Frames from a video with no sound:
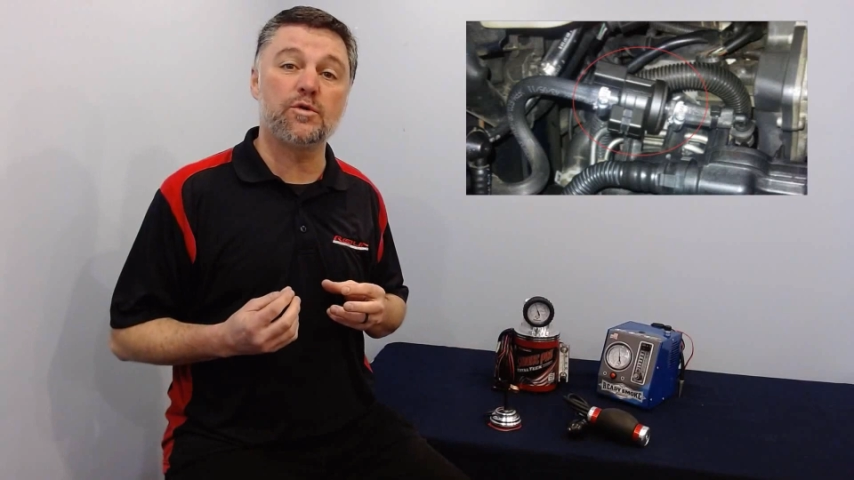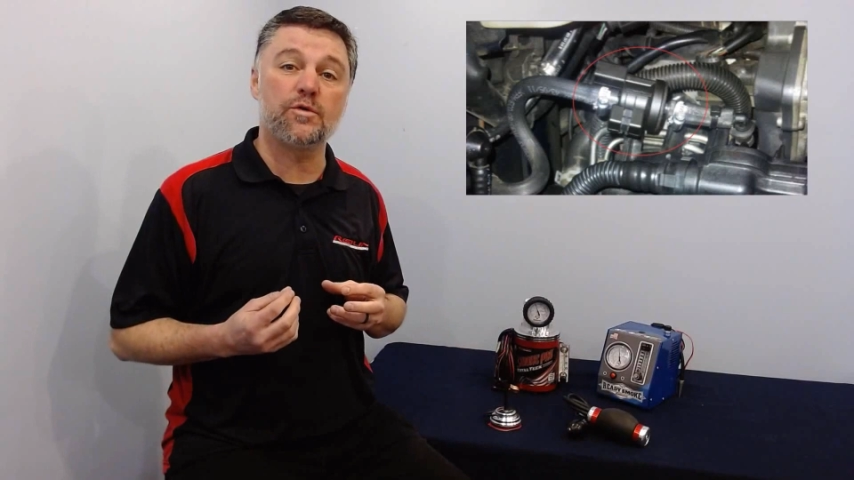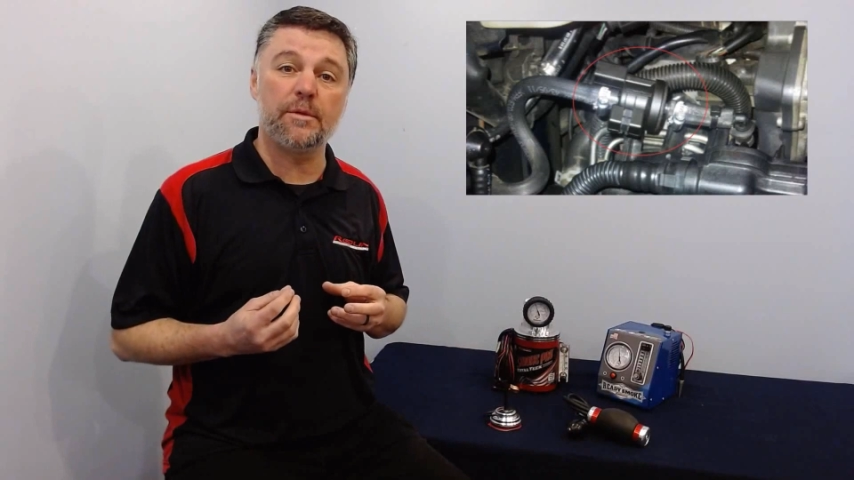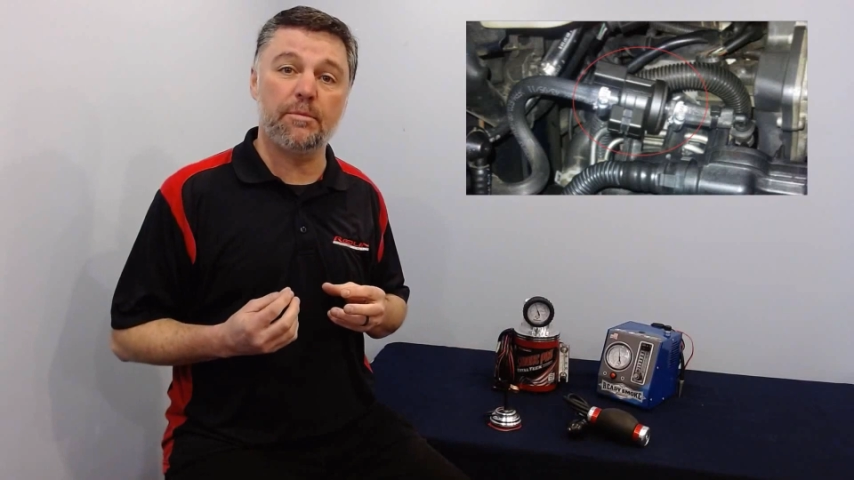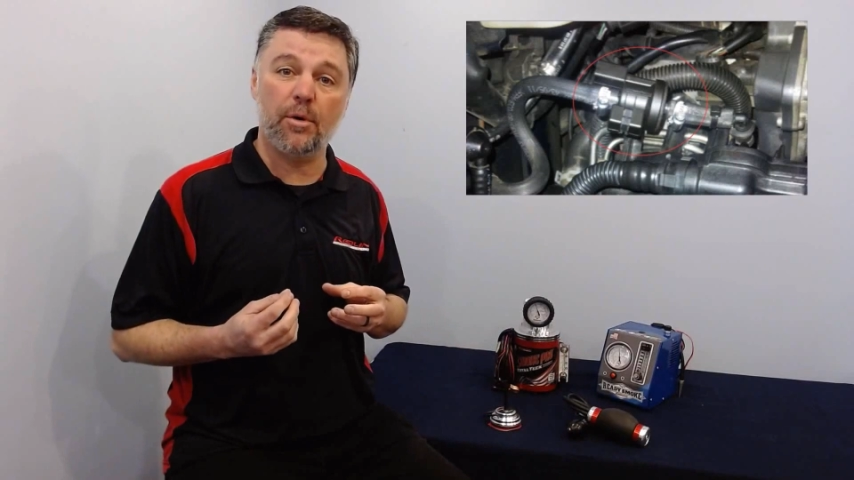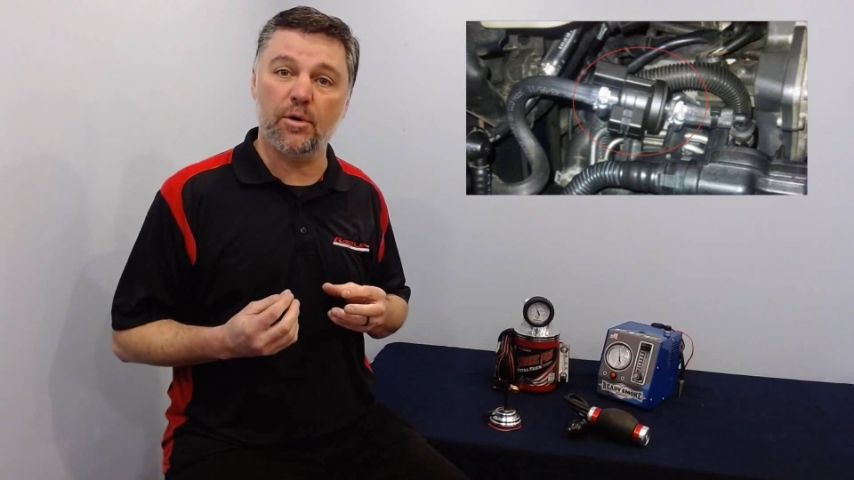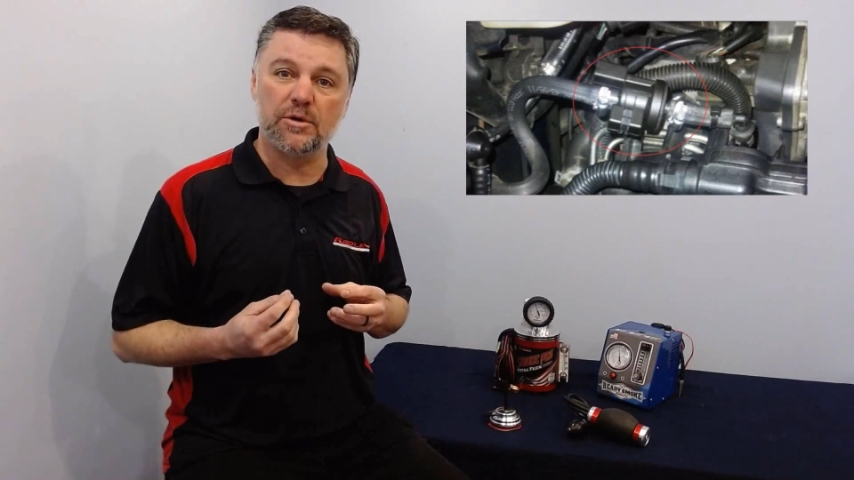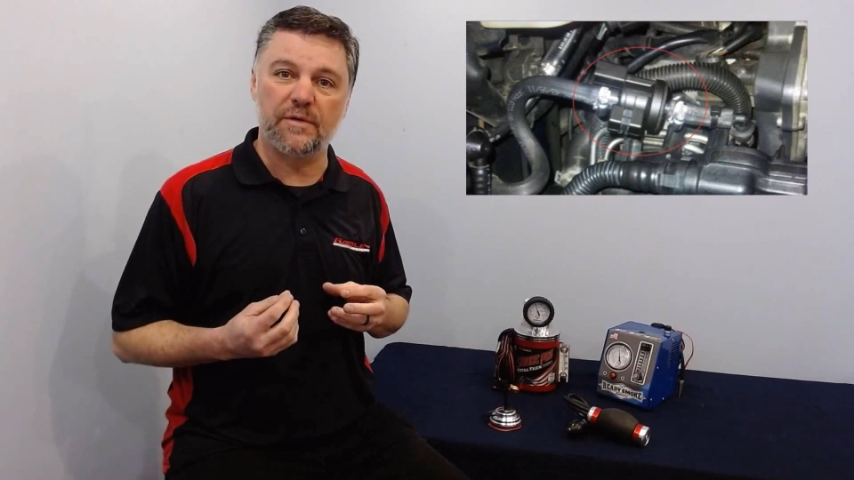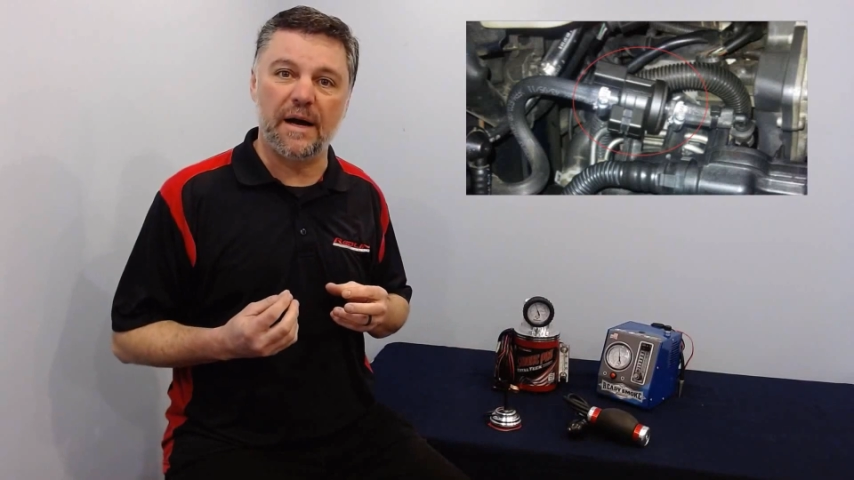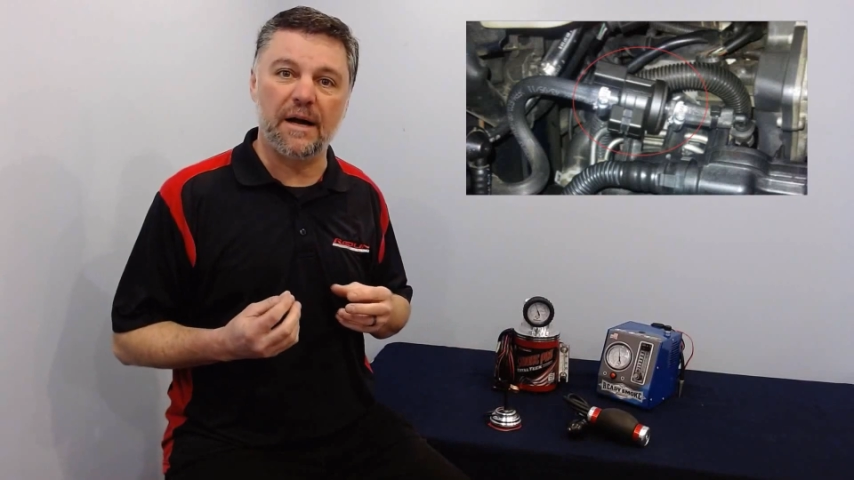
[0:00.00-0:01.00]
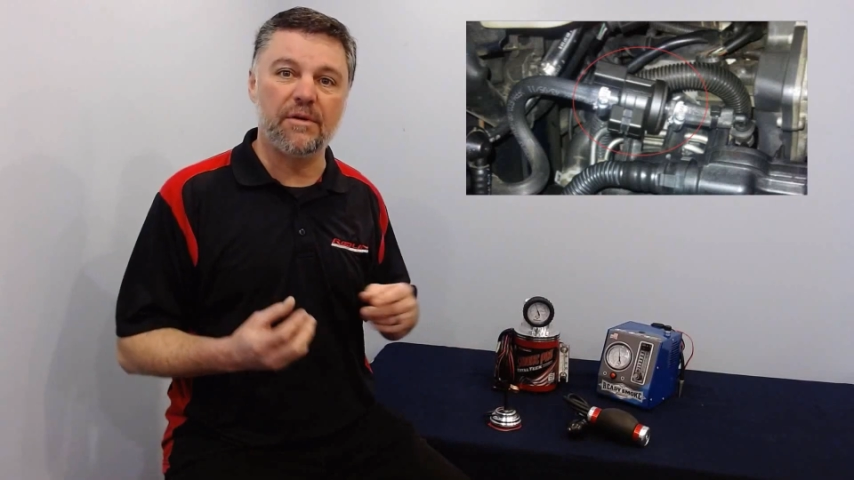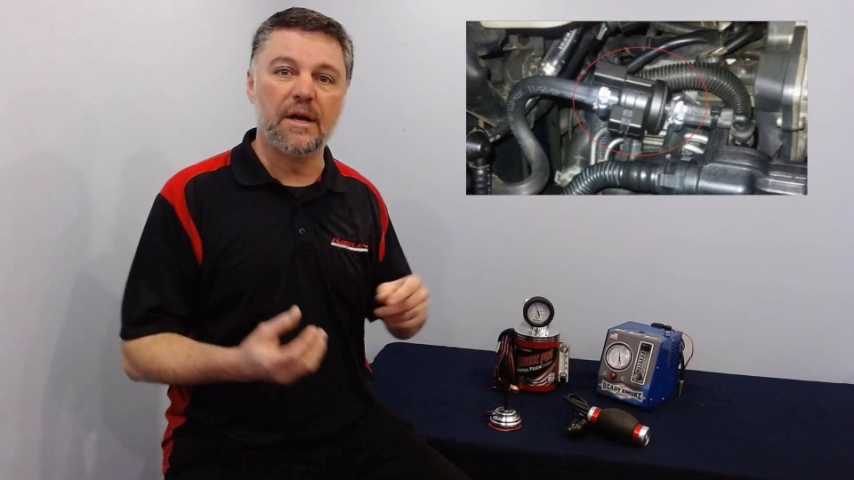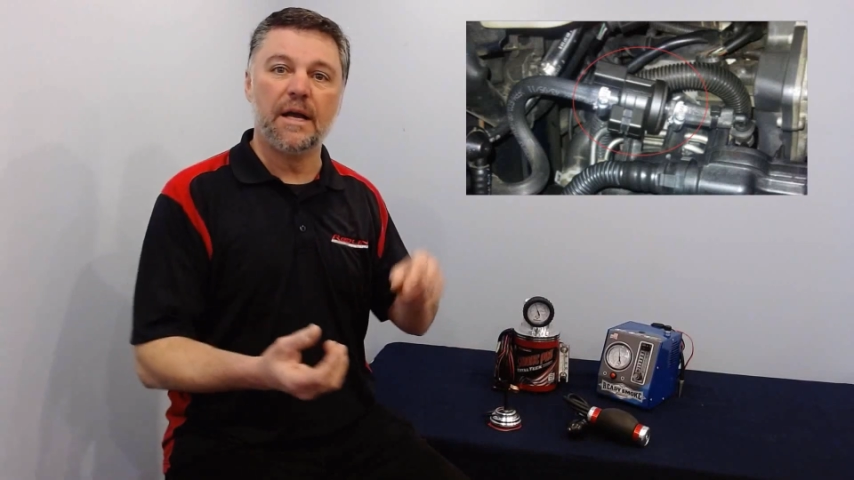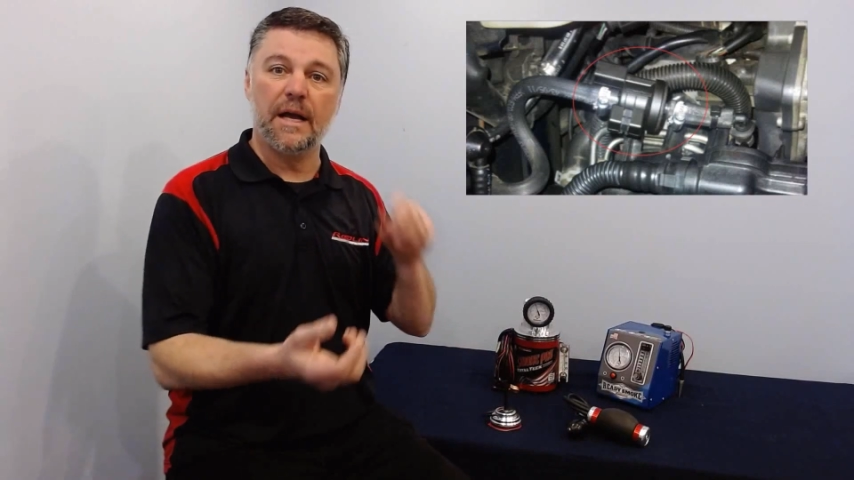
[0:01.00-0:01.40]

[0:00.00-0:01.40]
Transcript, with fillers: from the purge valve